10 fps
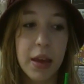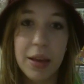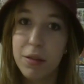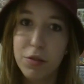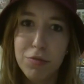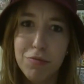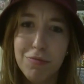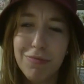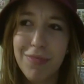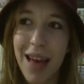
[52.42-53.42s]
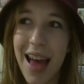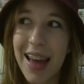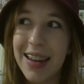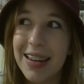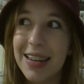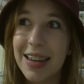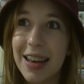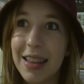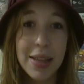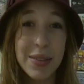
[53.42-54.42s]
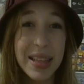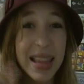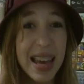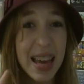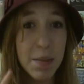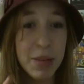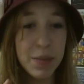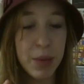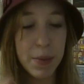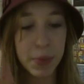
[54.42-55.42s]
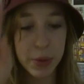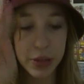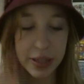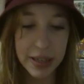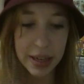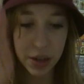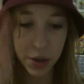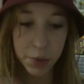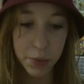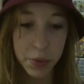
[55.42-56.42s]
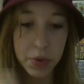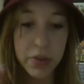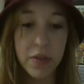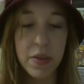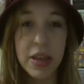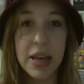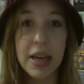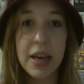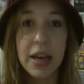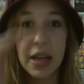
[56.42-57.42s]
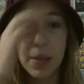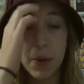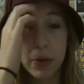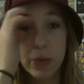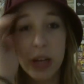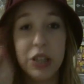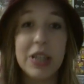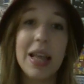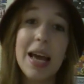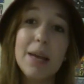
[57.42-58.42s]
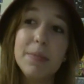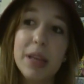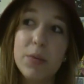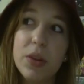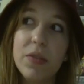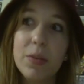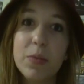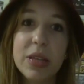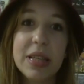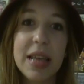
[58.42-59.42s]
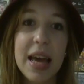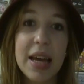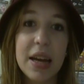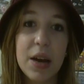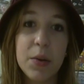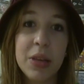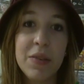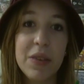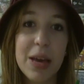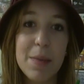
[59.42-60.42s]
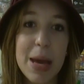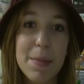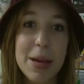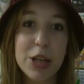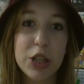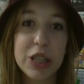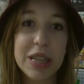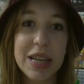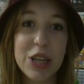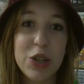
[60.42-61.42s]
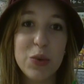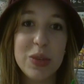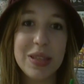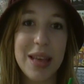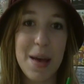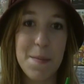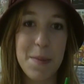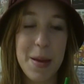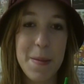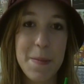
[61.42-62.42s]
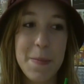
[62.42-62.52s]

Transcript: is, and there's a little piece of paper dictating all the rules of the post-production labs, and one of them was that only VMA majors can use them.